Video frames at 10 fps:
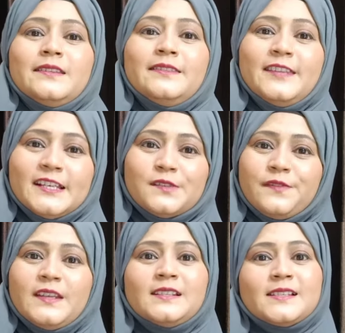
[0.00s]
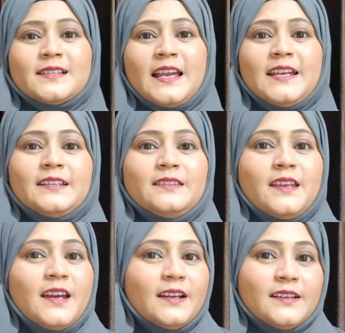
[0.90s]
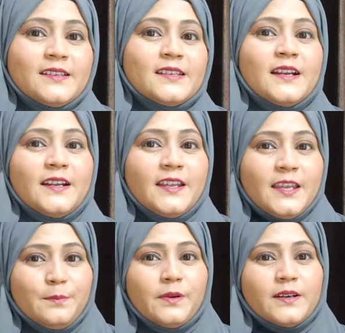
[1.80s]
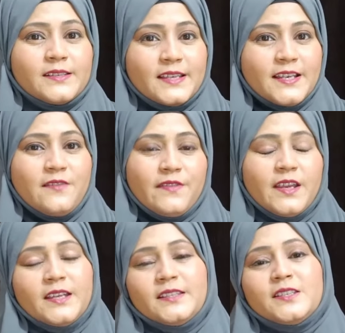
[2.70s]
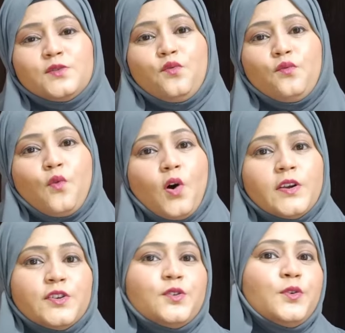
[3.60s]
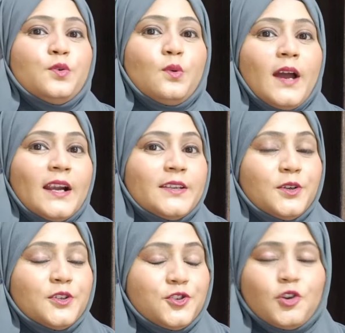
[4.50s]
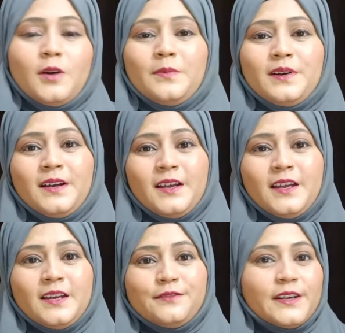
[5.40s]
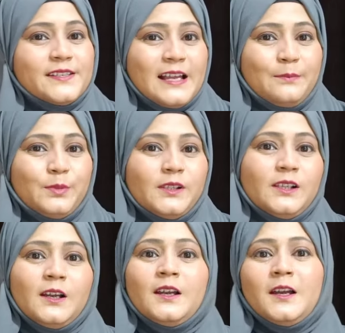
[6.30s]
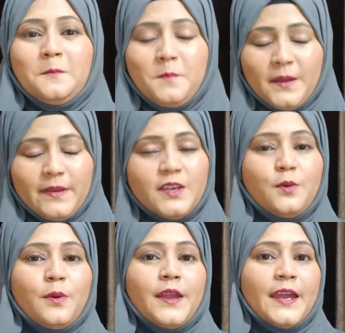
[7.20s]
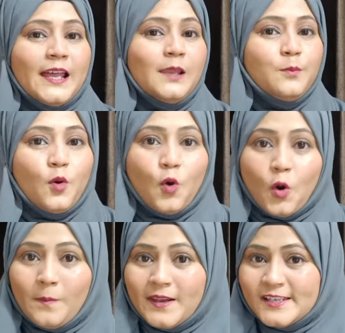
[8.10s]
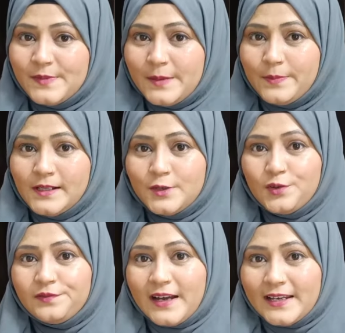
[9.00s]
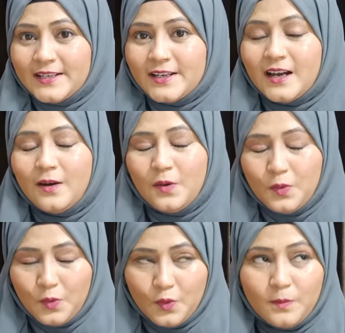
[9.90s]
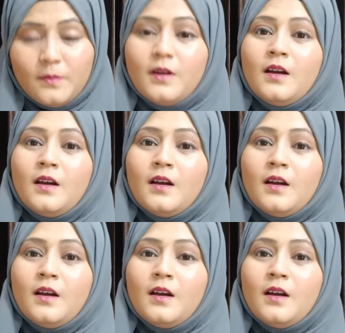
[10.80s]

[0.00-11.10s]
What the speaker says: this feels like there is a deeper significance to what you do at your job. For example, maybe you help homeless people to find a home,